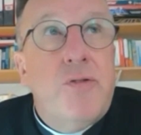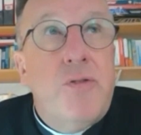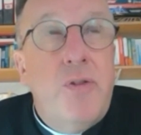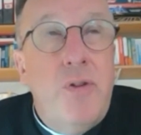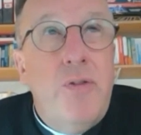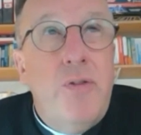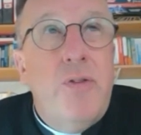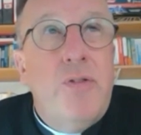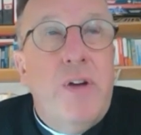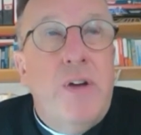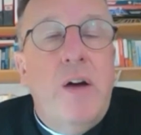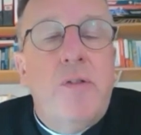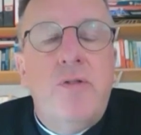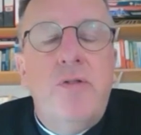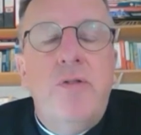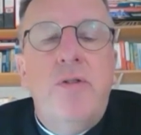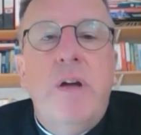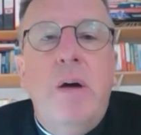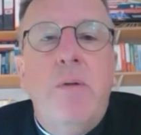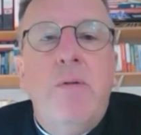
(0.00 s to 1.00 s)
to you this
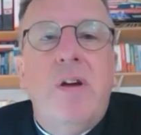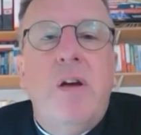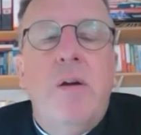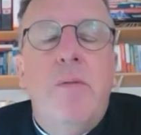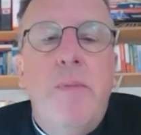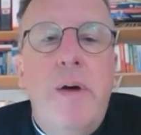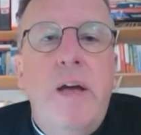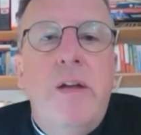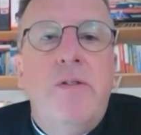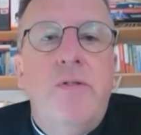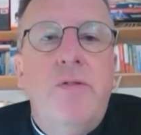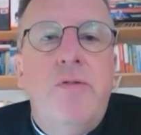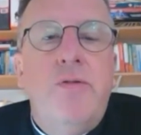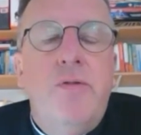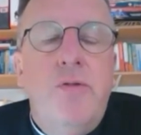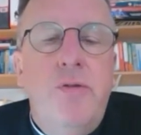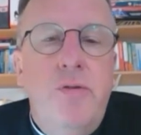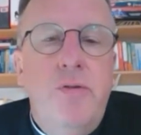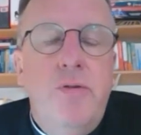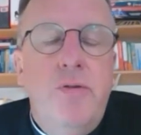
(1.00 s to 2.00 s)
afternoon, I would commend
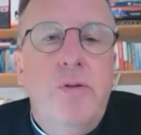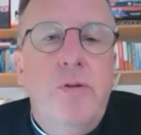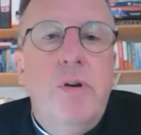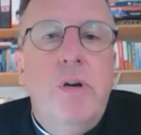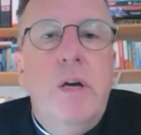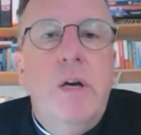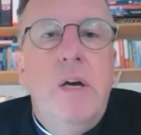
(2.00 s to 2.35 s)
to you